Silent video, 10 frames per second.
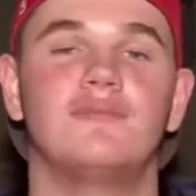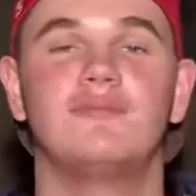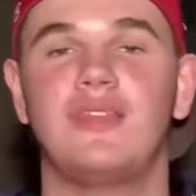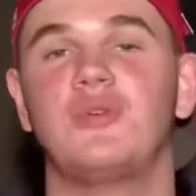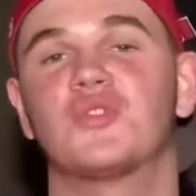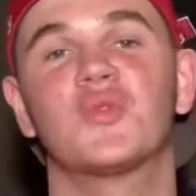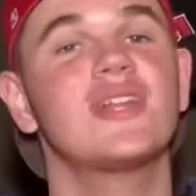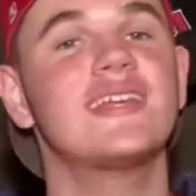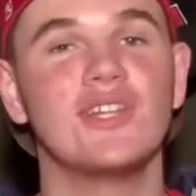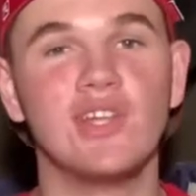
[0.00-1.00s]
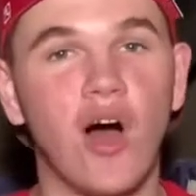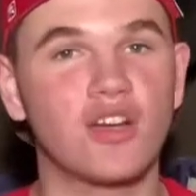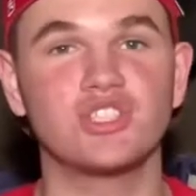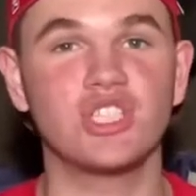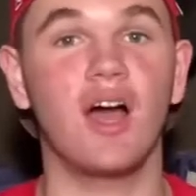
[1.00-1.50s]
that was really a
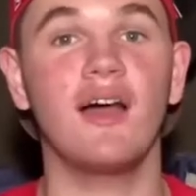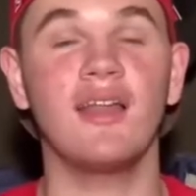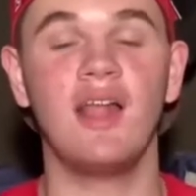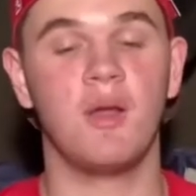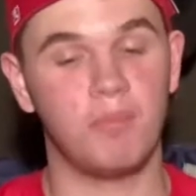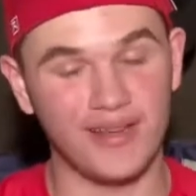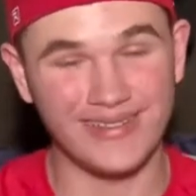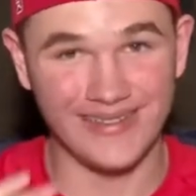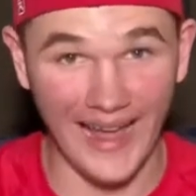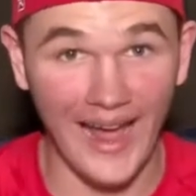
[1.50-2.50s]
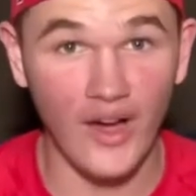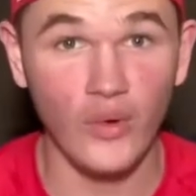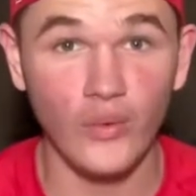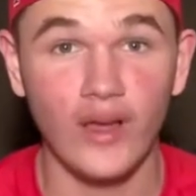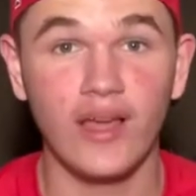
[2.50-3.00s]
long shot. But
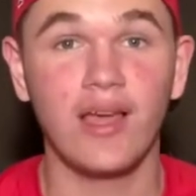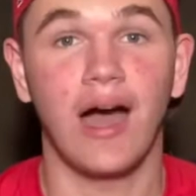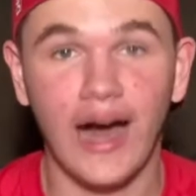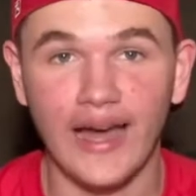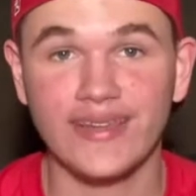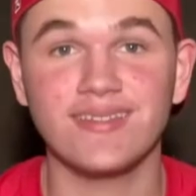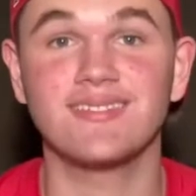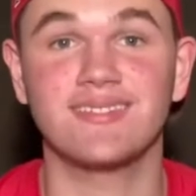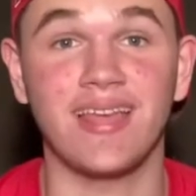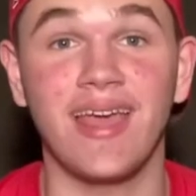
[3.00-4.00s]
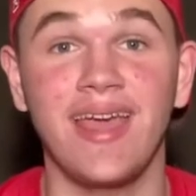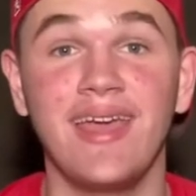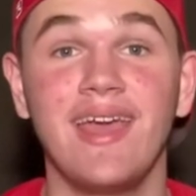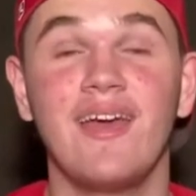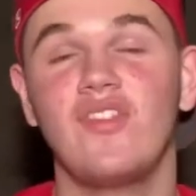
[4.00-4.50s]
now I can
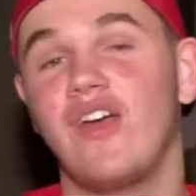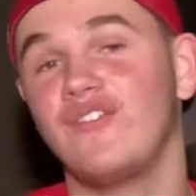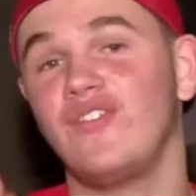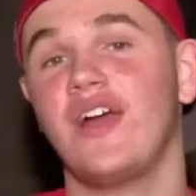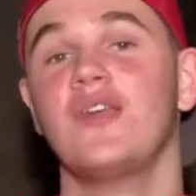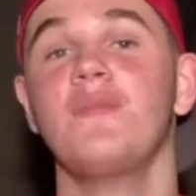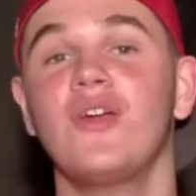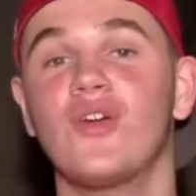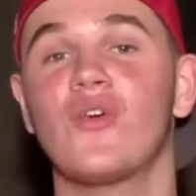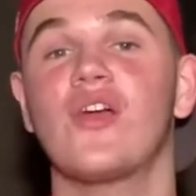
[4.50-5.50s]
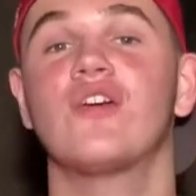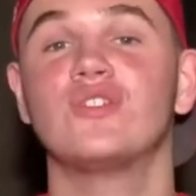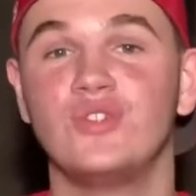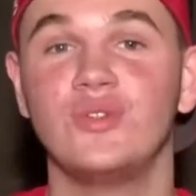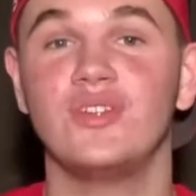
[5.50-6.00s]
say that Vladimir Guerrero
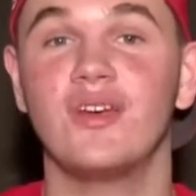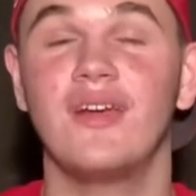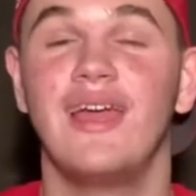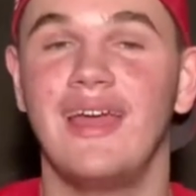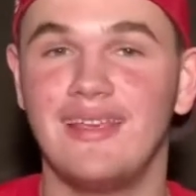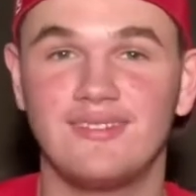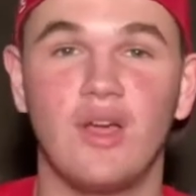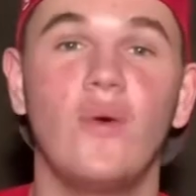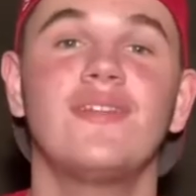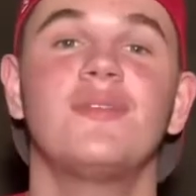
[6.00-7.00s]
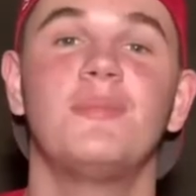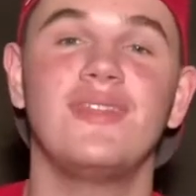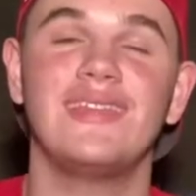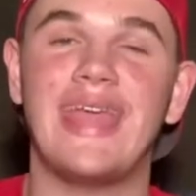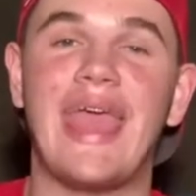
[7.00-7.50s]
Jr. is going to be
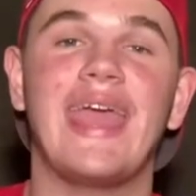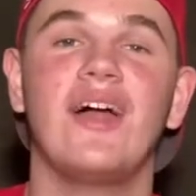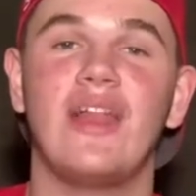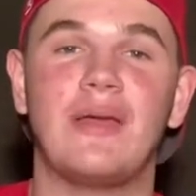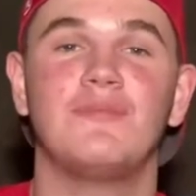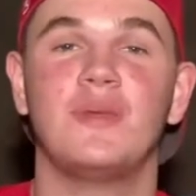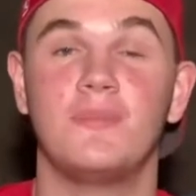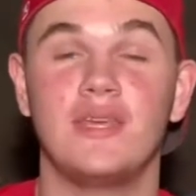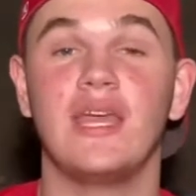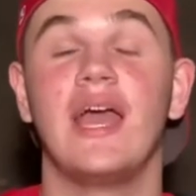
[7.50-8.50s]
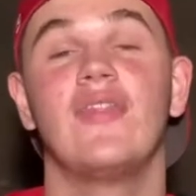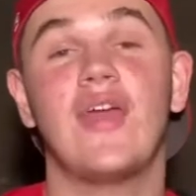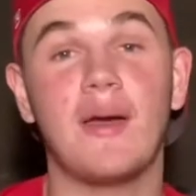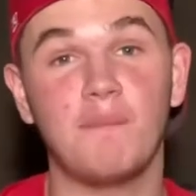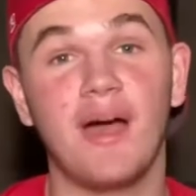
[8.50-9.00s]
the AL MVP.
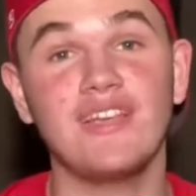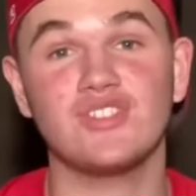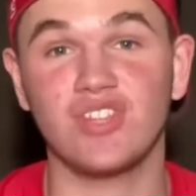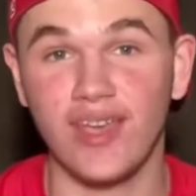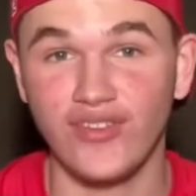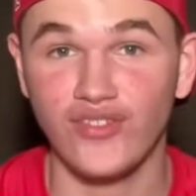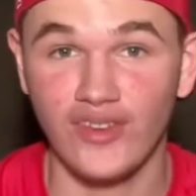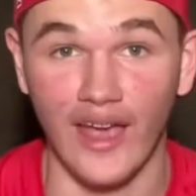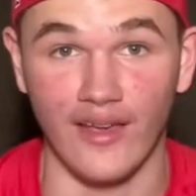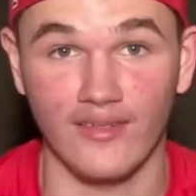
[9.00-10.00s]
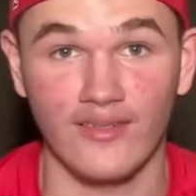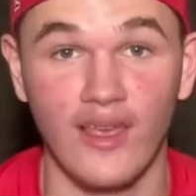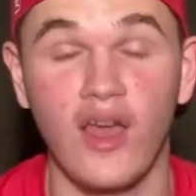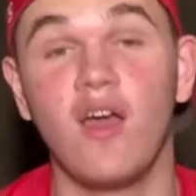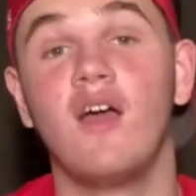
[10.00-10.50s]
That might change, yes.
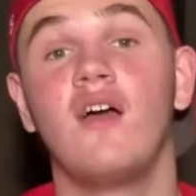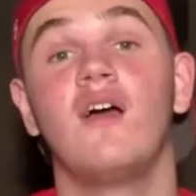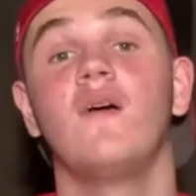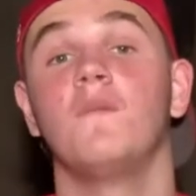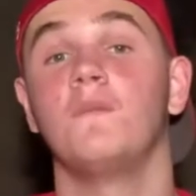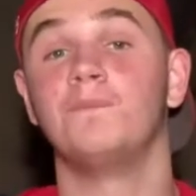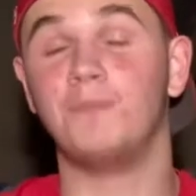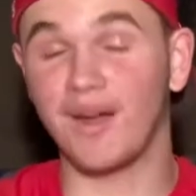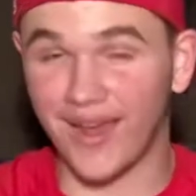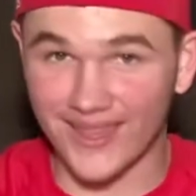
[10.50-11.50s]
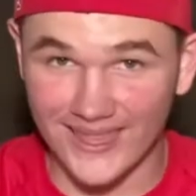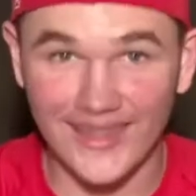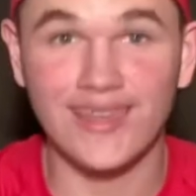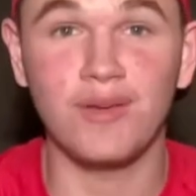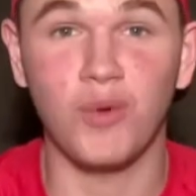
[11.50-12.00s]
But I
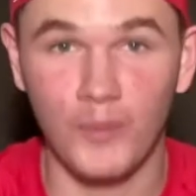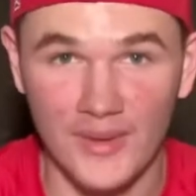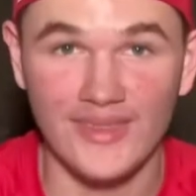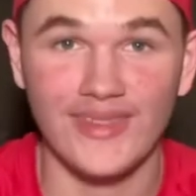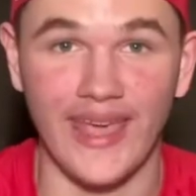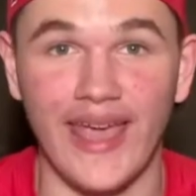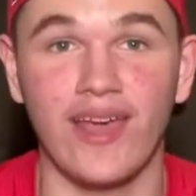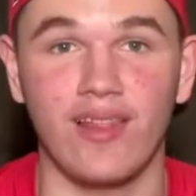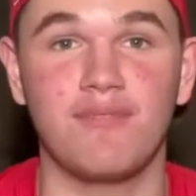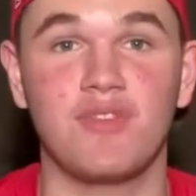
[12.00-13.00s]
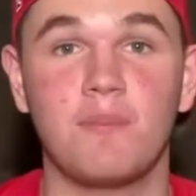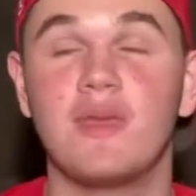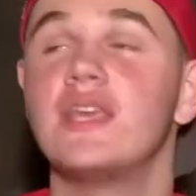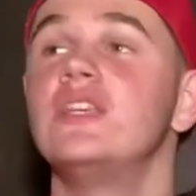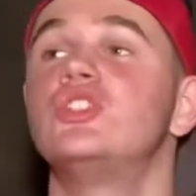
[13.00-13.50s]
think he will be the AL MVP. He's